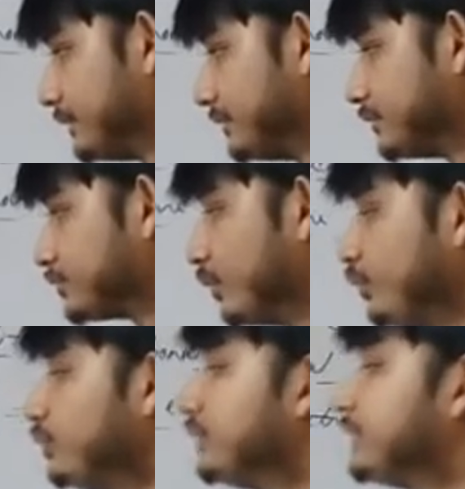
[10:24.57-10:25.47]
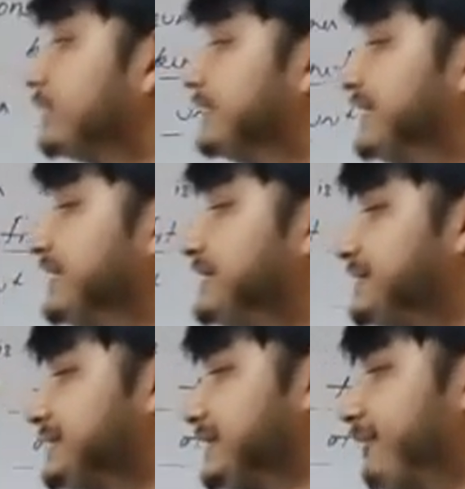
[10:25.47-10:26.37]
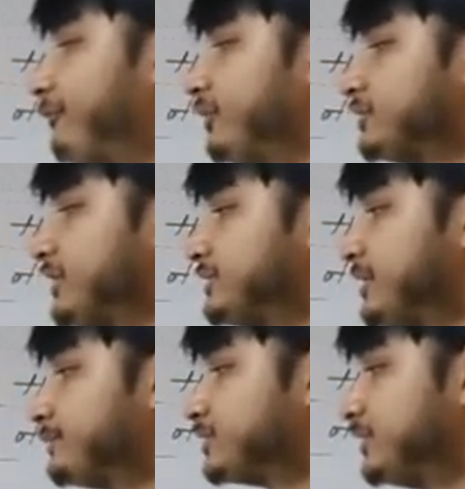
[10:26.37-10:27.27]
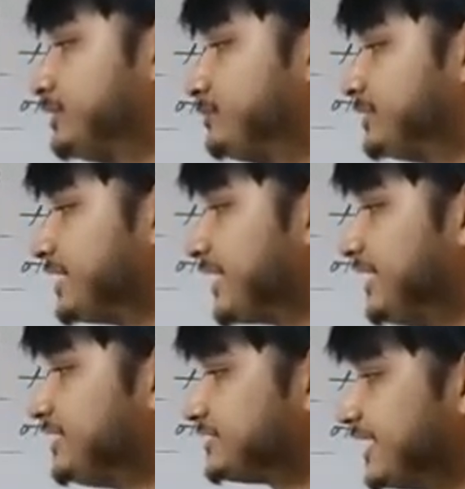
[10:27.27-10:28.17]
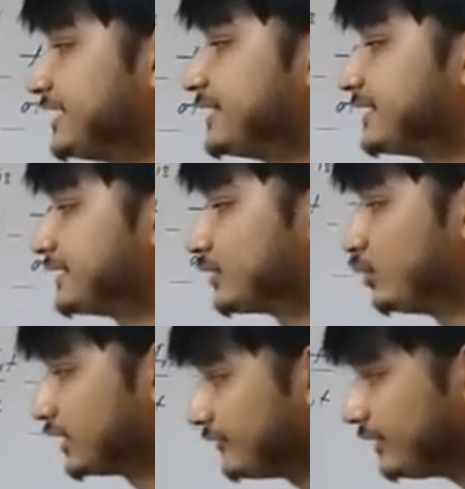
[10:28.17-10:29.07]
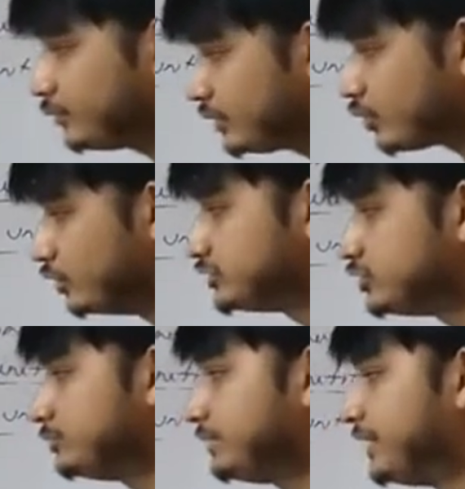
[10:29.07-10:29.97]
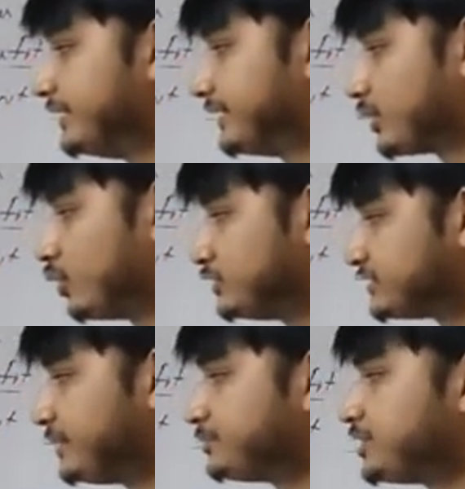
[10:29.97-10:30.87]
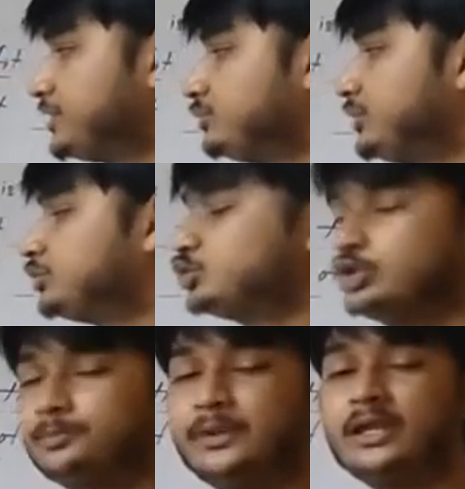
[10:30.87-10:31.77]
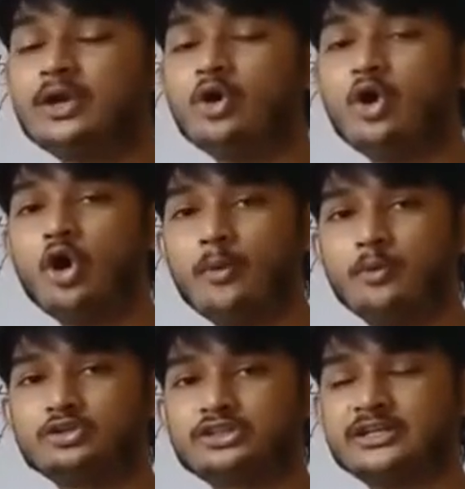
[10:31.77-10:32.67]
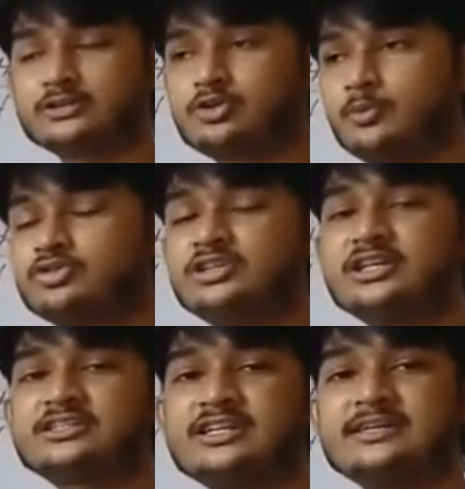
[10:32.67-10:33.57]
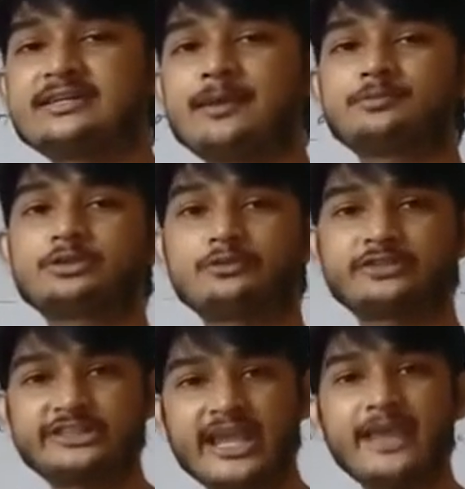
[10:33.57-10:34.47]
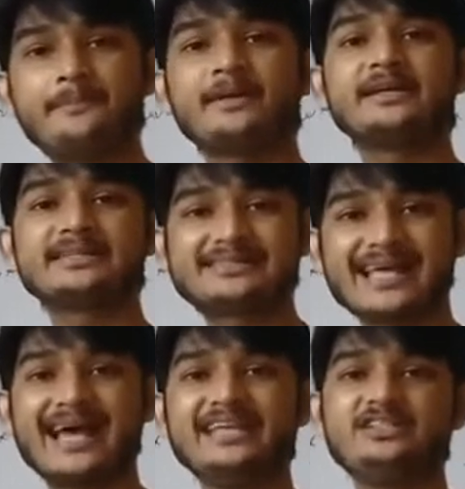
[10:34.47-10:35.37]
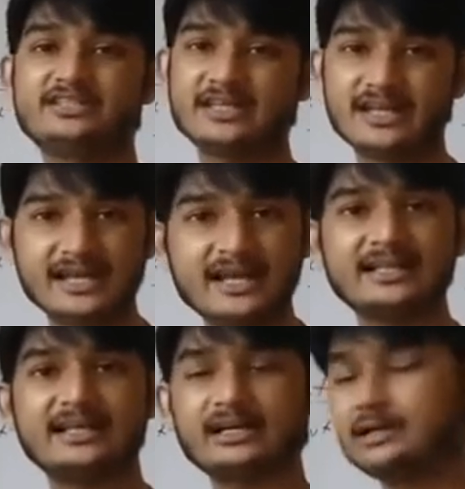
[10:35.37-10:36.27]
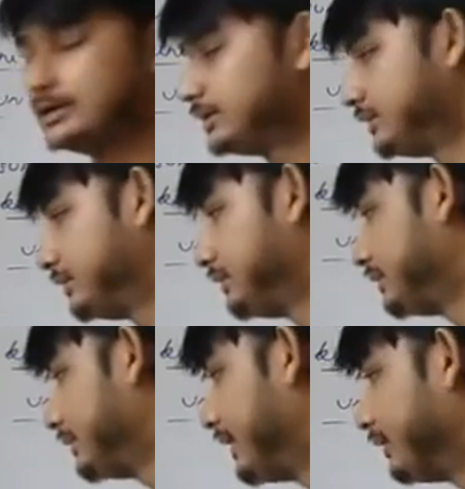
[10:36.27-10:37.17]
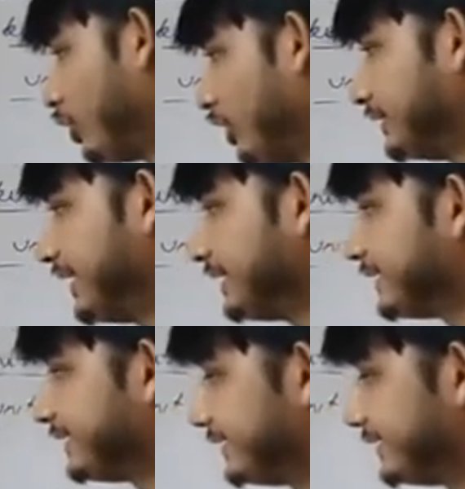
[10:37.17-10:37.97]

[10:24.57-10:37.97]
So this first assumption is basically saying that whatever we consume, the consumption unit should be homogeneous. Homogeneous in terms of shape, size, color, and all that.